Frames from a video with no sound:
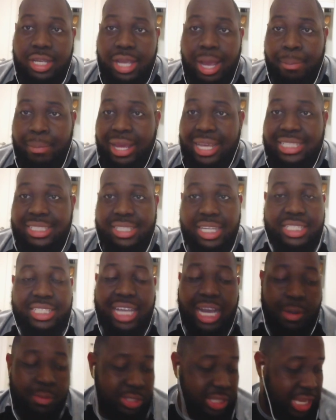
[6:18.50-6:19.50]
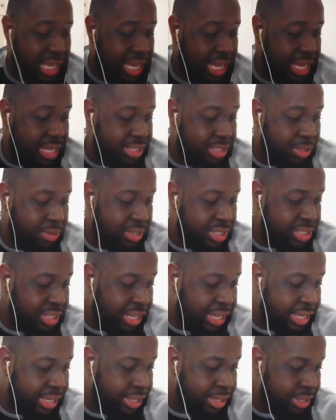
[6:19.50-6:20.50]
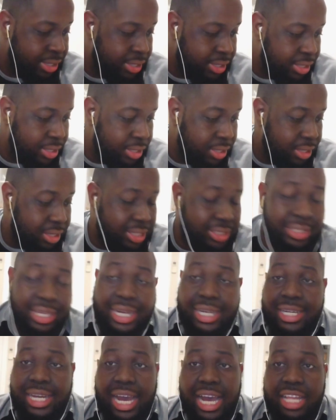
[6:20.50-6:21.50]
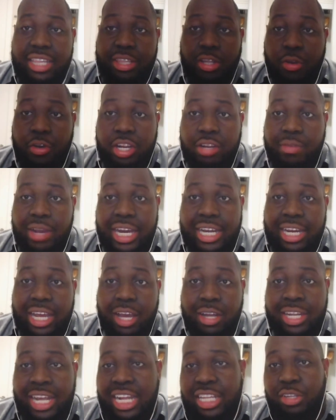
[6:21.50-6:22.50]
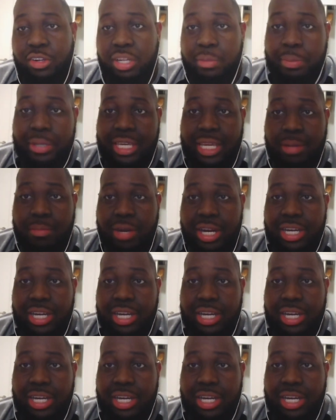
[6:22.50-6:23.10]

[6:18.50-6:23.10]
I'm like 6 hours ahead, so it's like 9:30 right now, 9:30 p.m.